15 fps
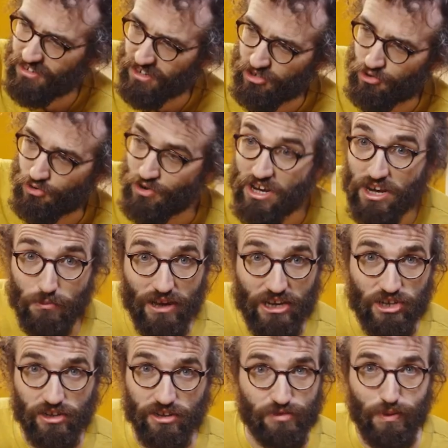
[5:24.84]
a
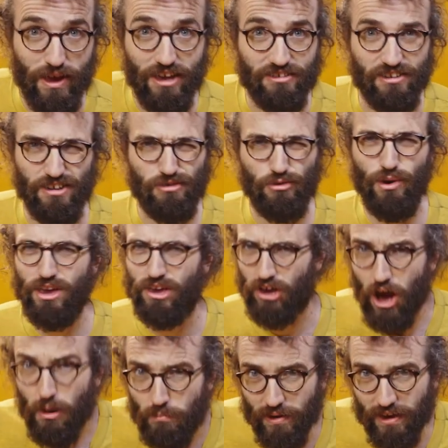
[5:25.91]
three-dimensional space and it's quite
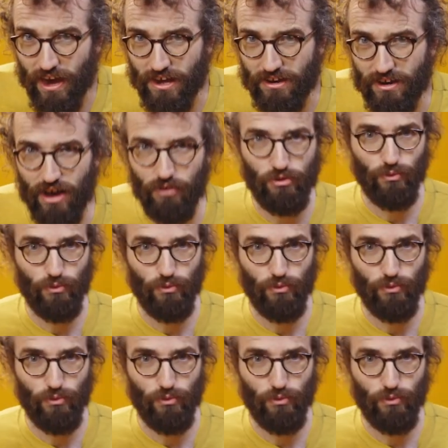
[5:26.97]
complicated how the